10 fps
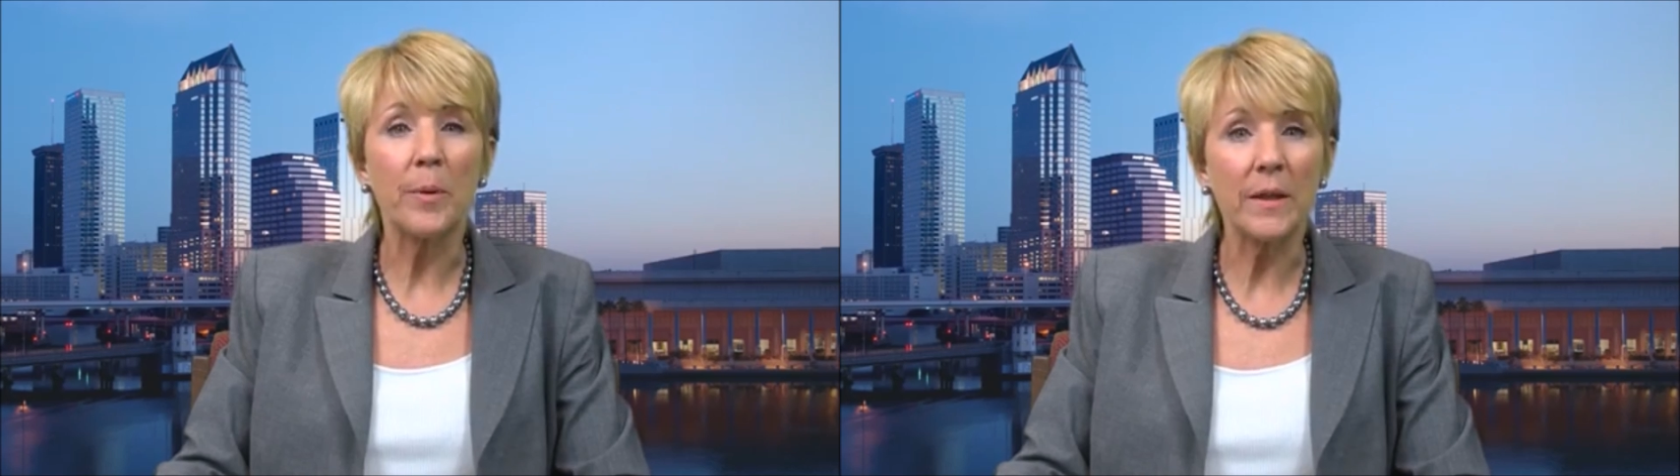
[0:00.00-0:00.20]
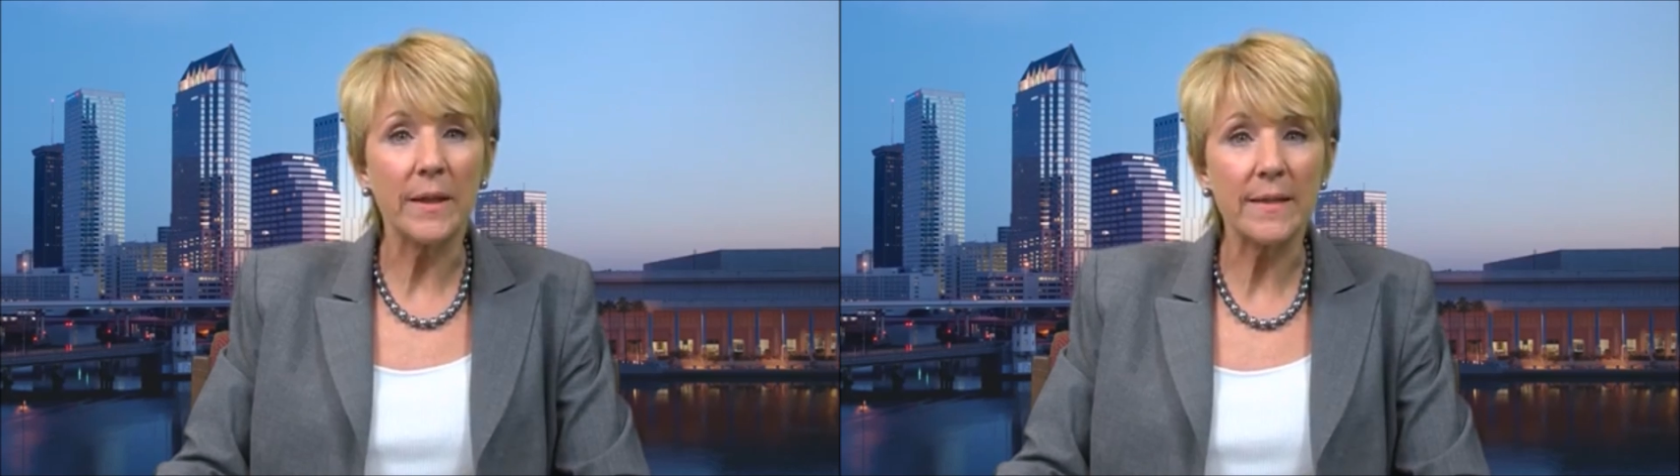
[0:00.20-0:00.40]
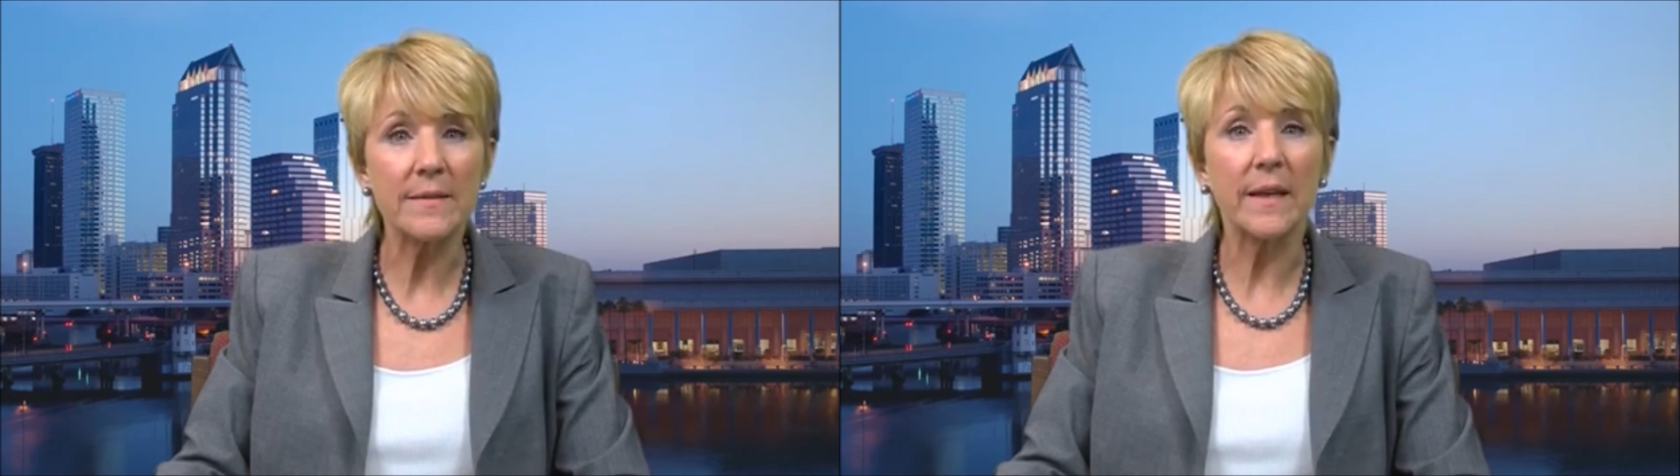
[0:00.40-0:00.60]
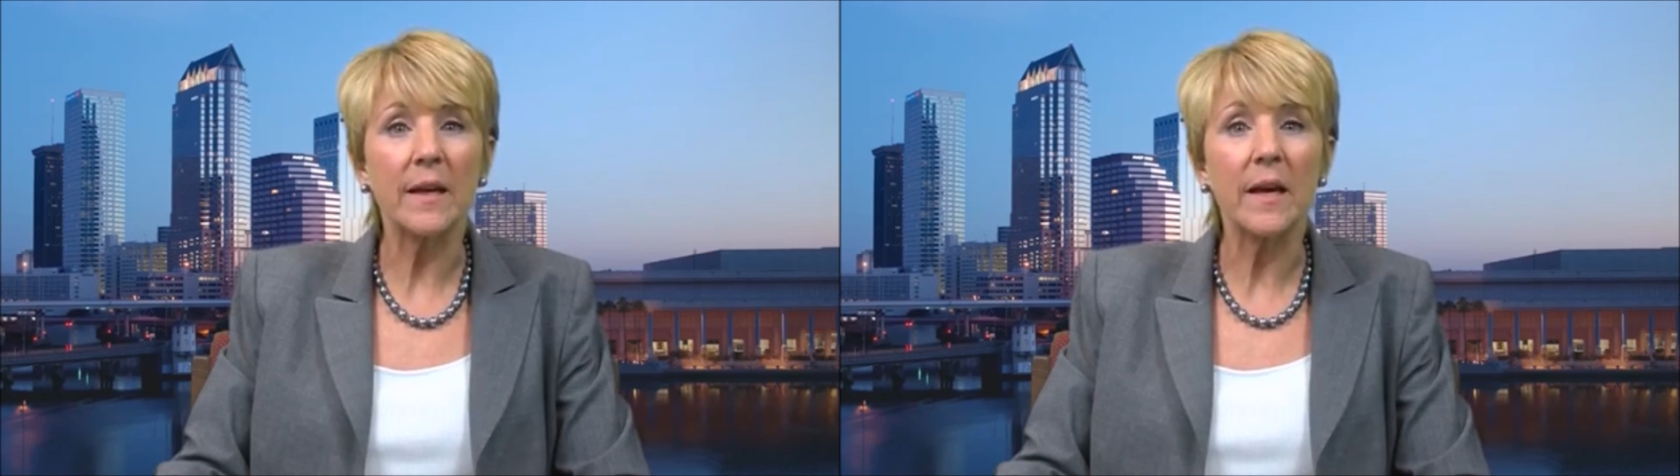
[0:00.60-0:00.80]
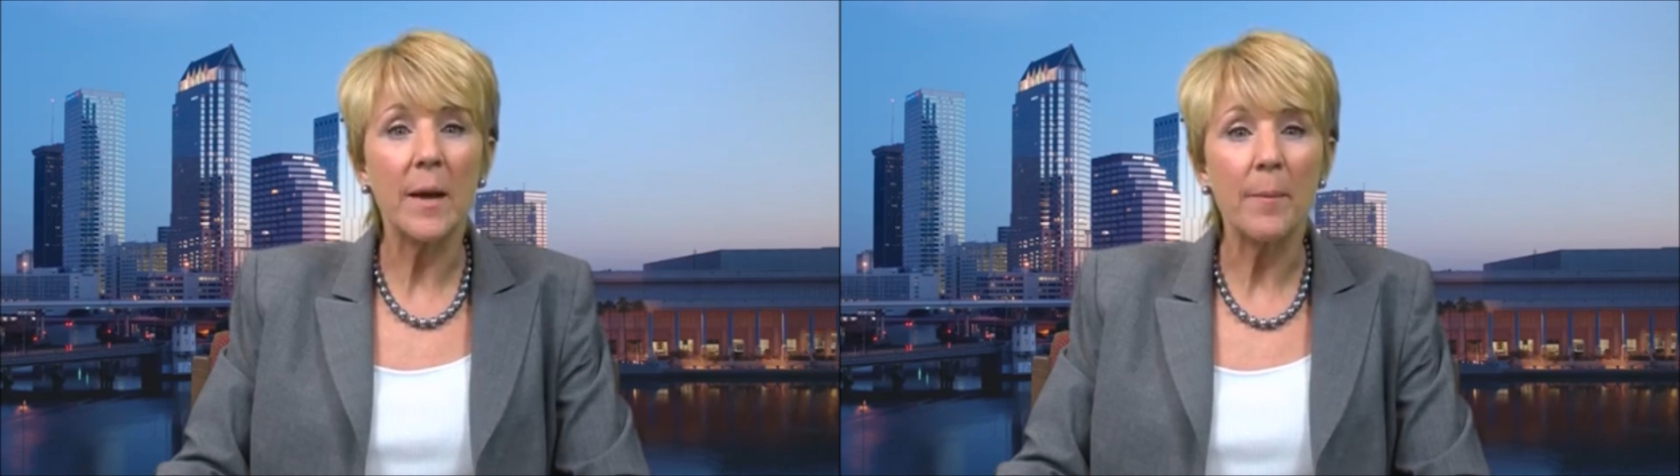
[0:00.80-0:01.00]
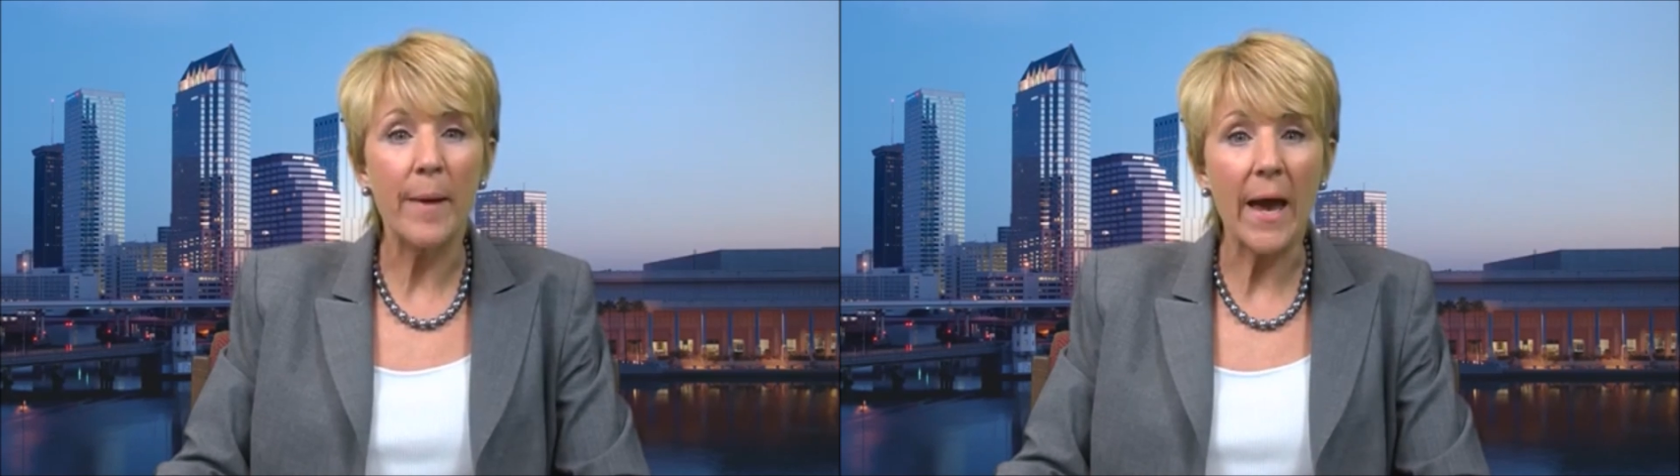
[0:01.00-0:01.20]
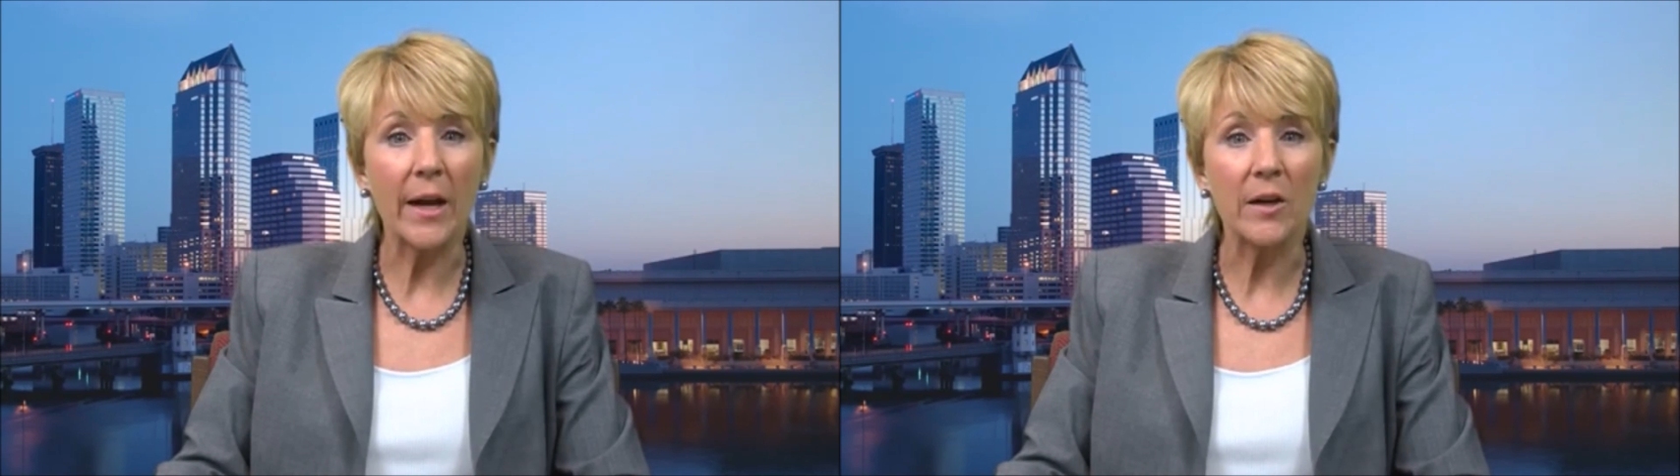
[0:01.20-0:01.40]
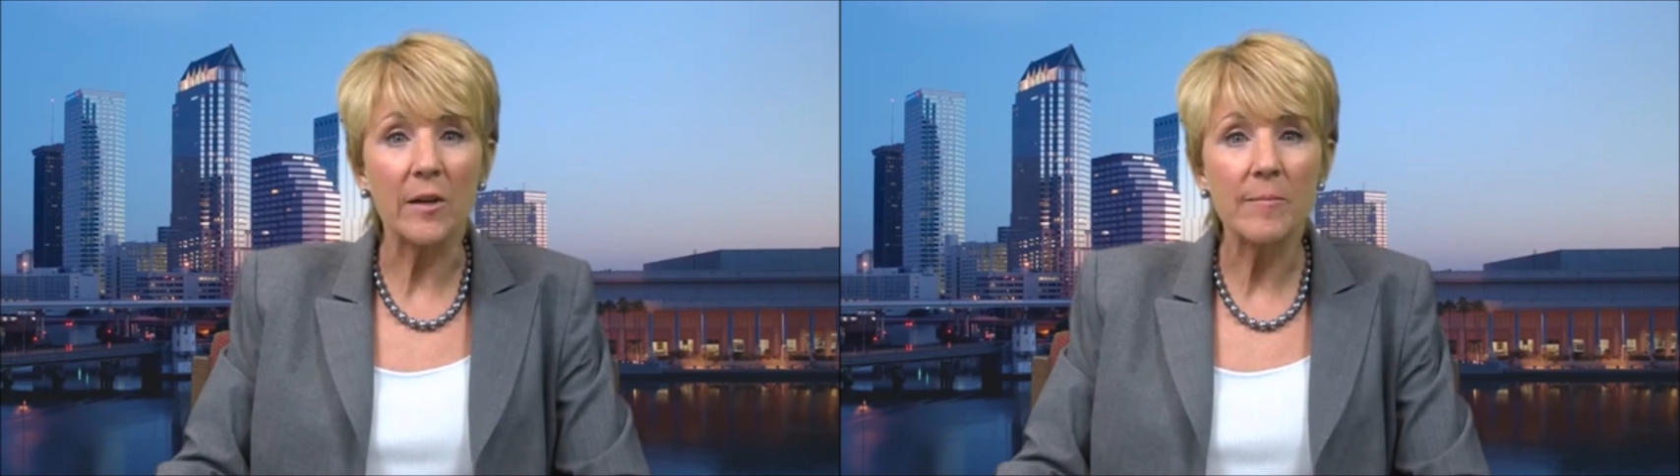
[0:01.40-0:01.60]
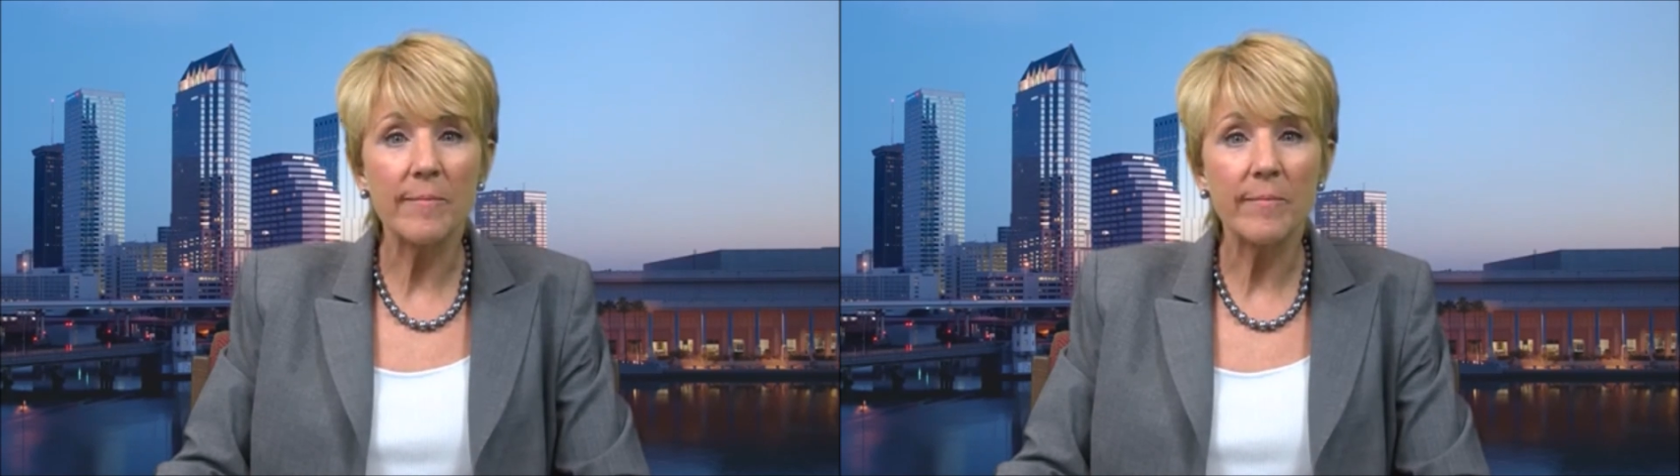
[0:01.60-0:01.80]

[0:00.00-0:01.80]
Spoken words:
policing manner.